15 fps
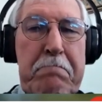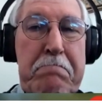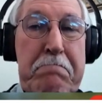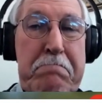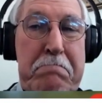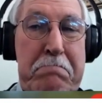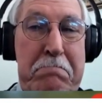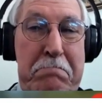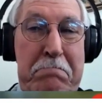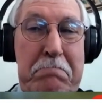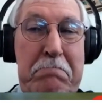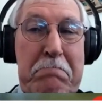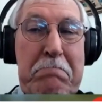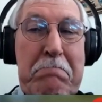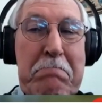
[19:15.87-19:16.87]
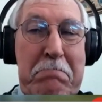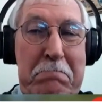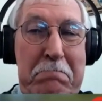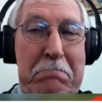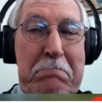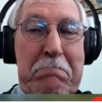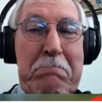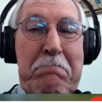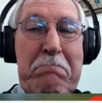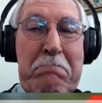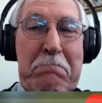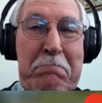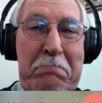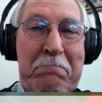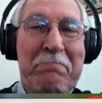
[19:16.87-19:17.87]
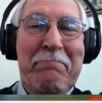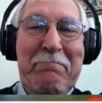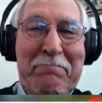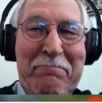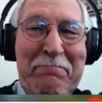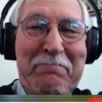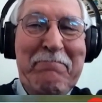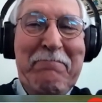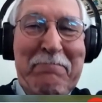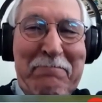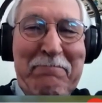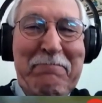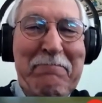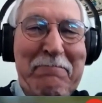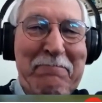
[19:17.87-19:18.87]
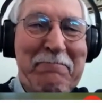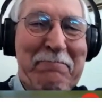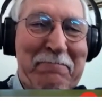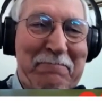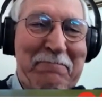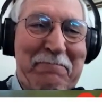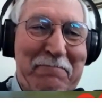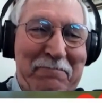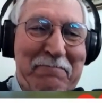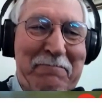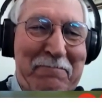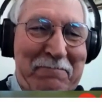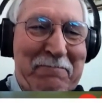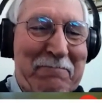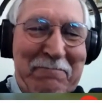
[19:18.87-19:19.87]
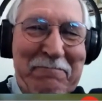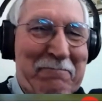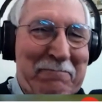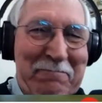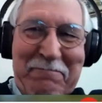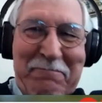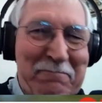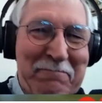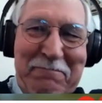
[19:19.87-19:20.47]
(silent)